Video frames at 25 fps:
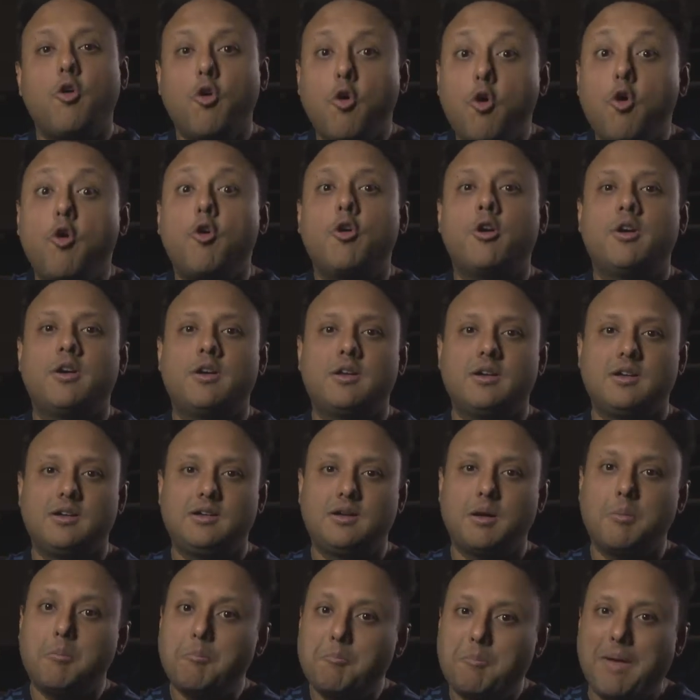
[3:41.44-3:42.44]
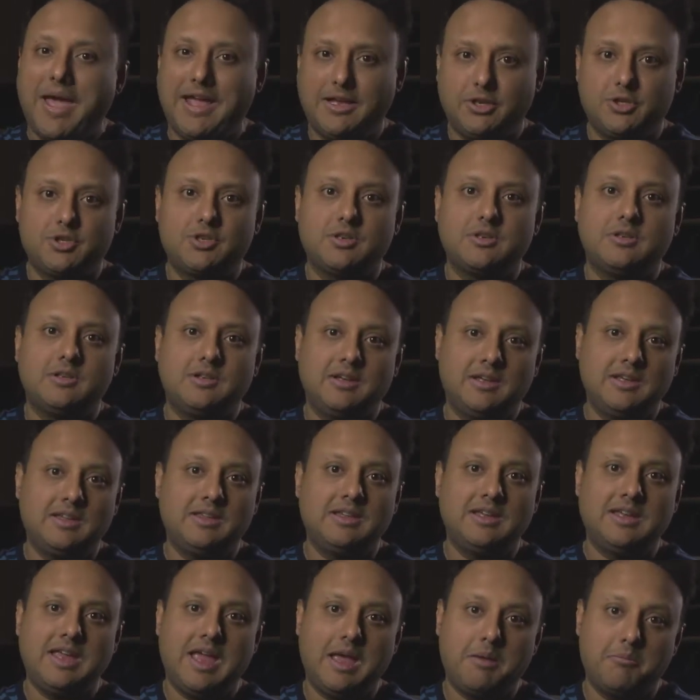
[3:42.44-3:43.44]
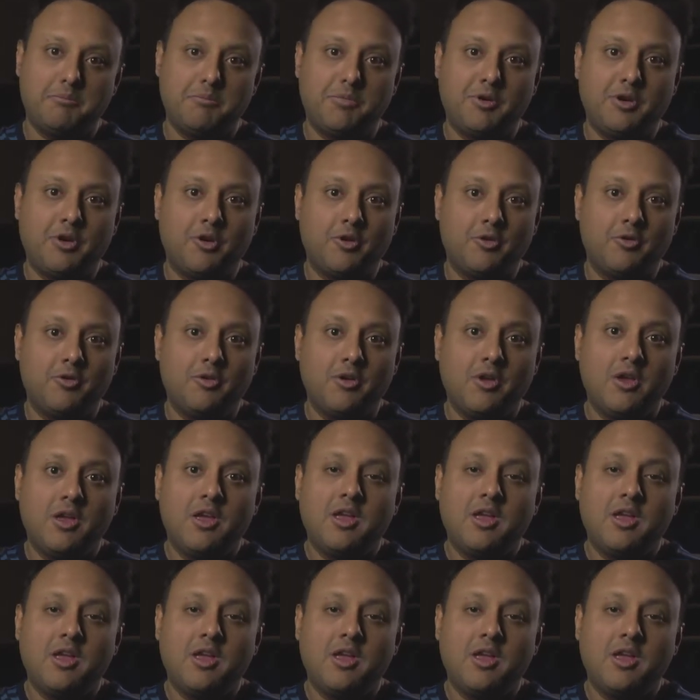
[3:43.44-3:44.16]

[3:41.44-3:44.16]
or compaction in the embryo,